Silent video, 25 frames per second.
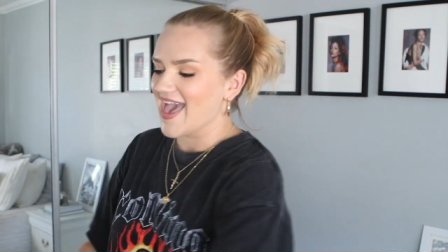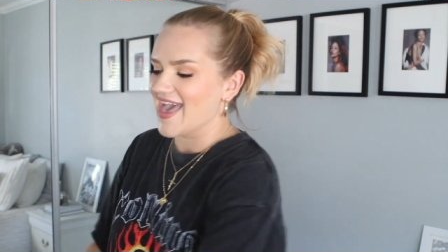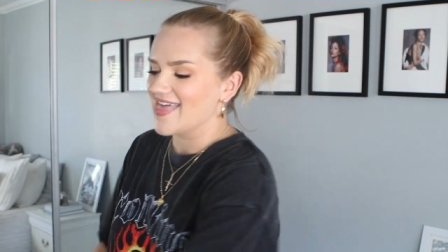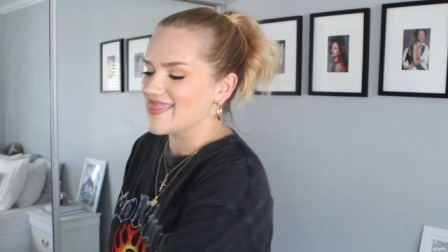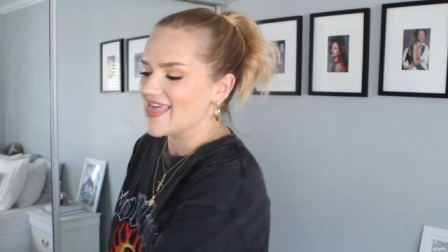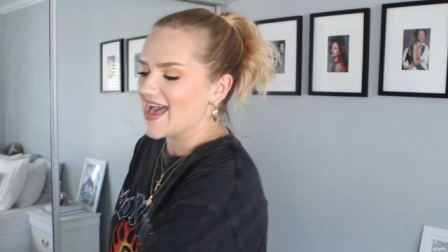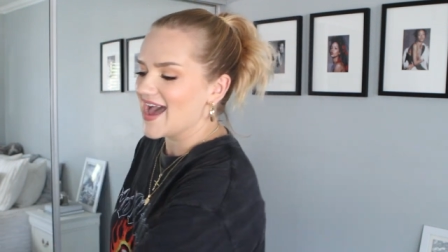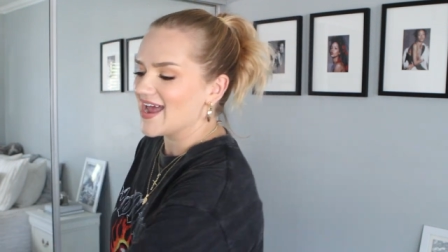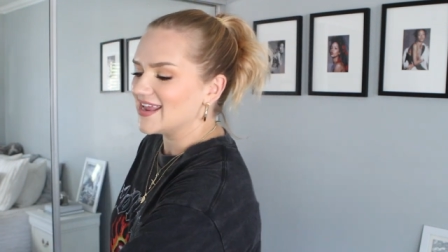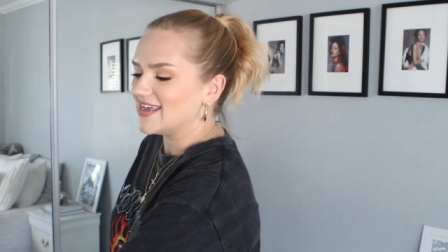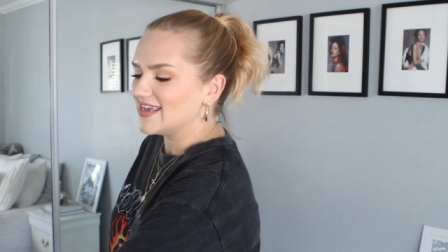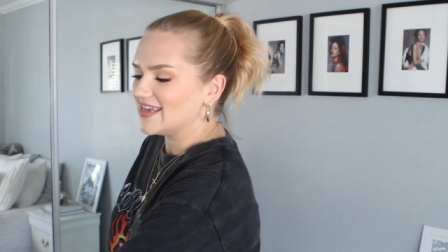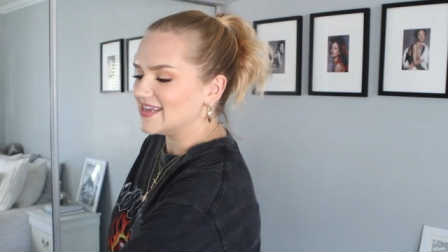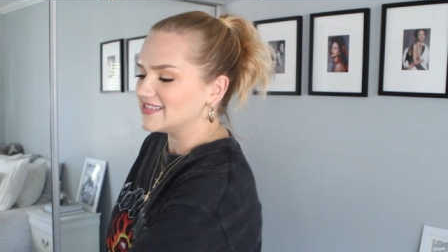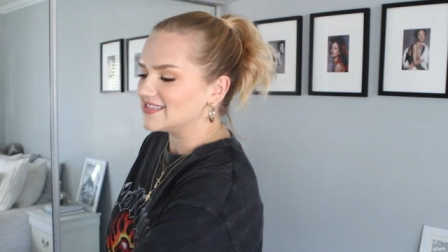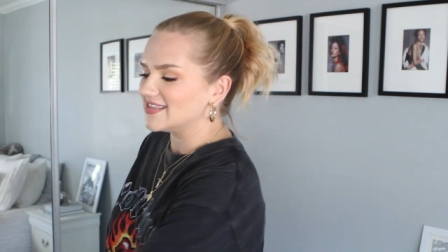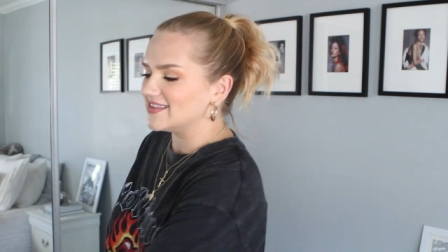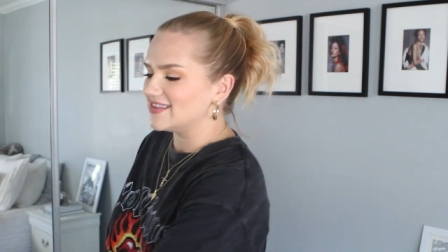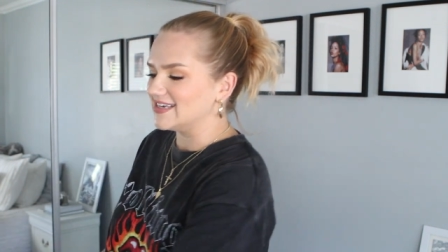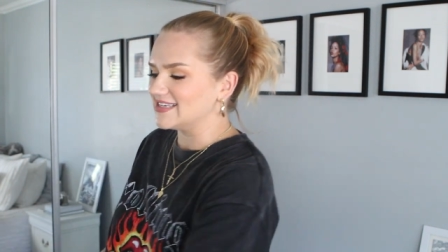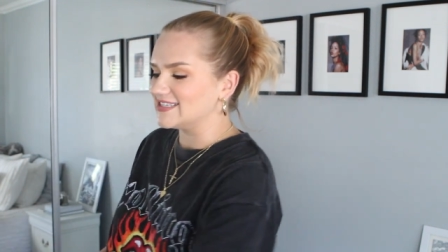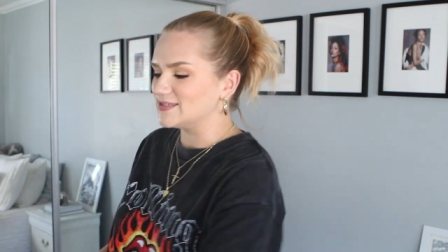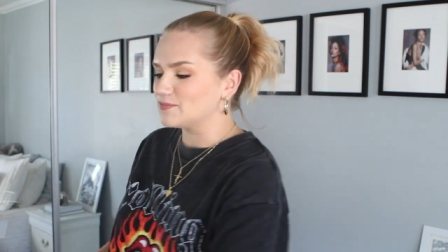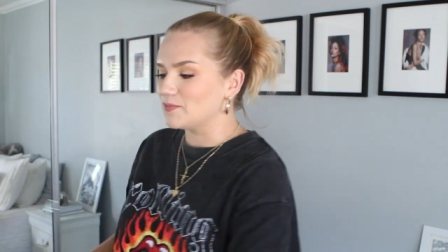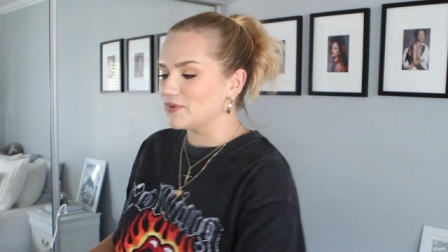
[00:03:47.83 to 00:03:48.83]
and that is
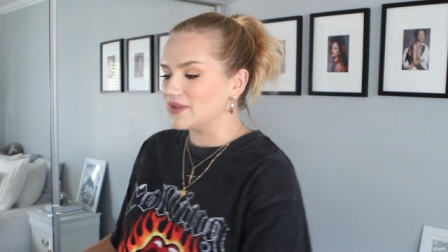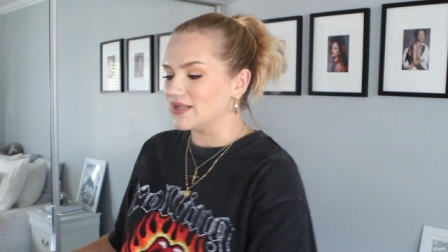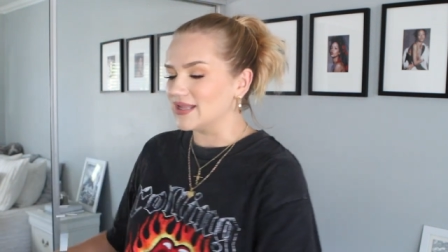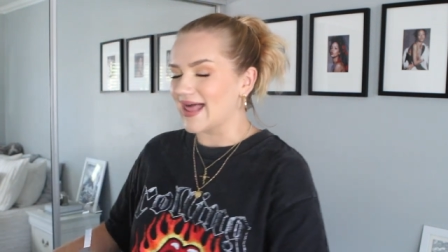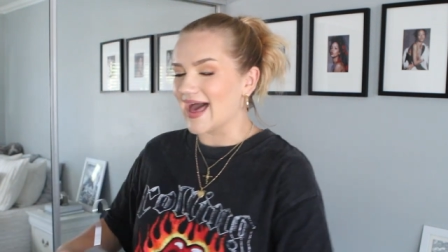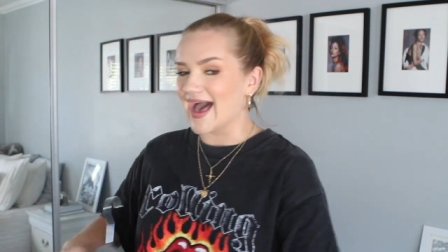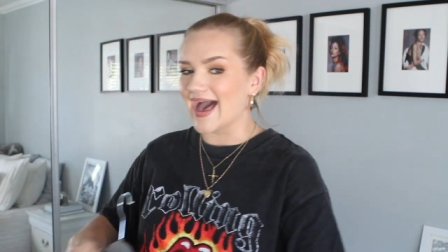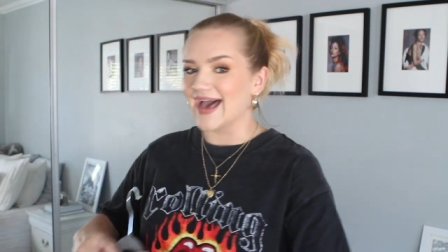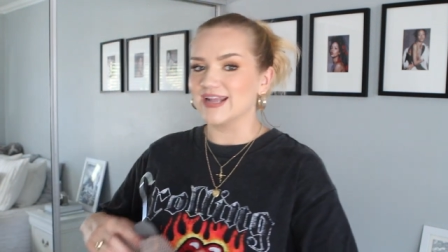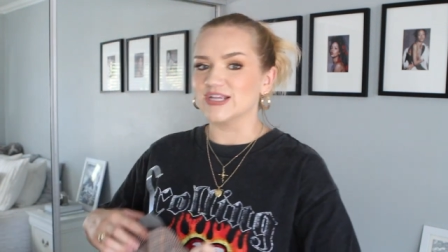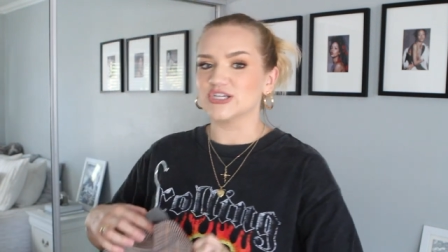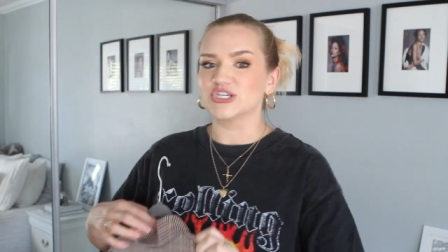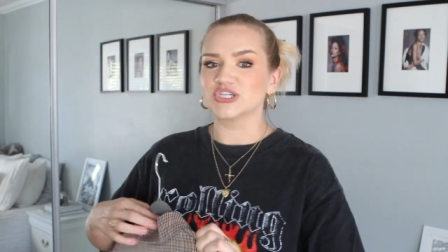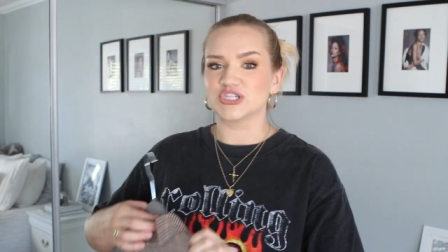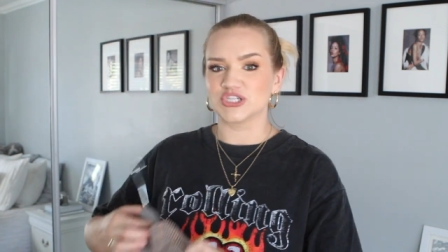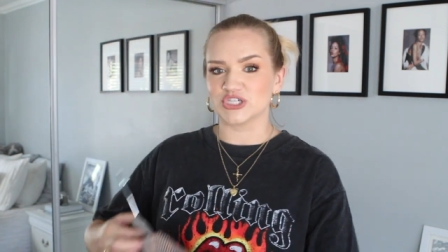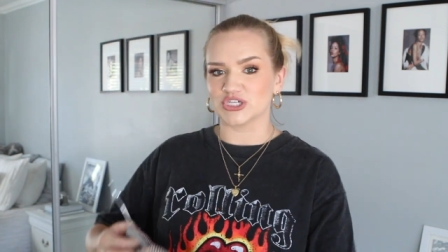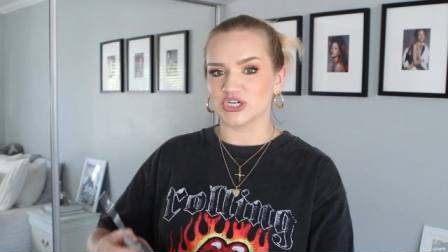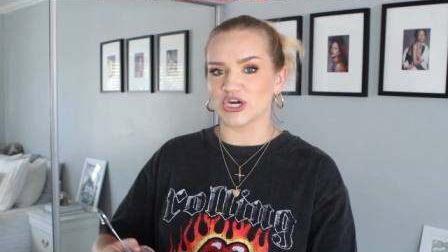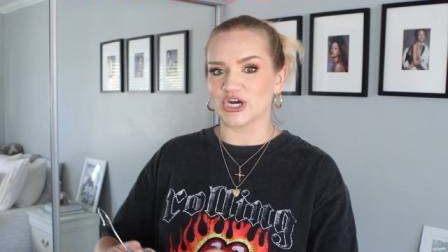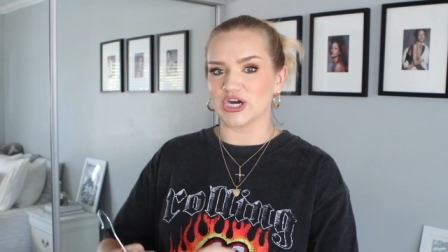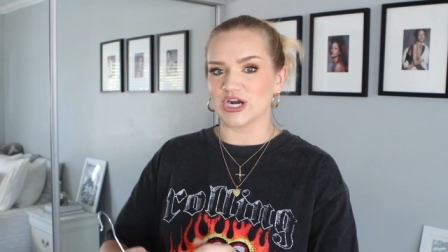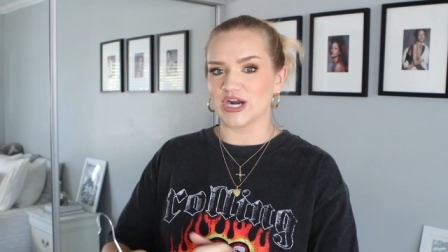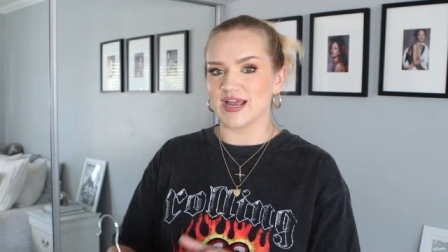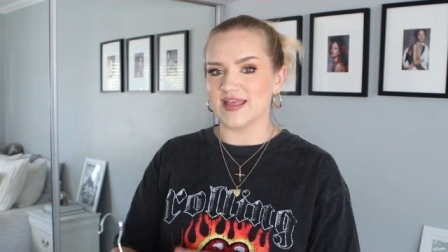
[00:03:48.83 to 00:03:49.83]
this plaid
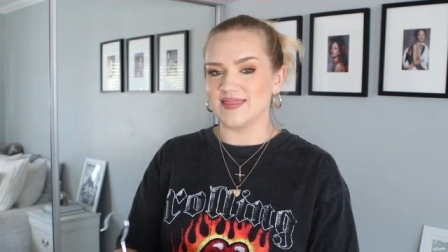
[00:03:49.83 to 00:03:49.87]
shirt.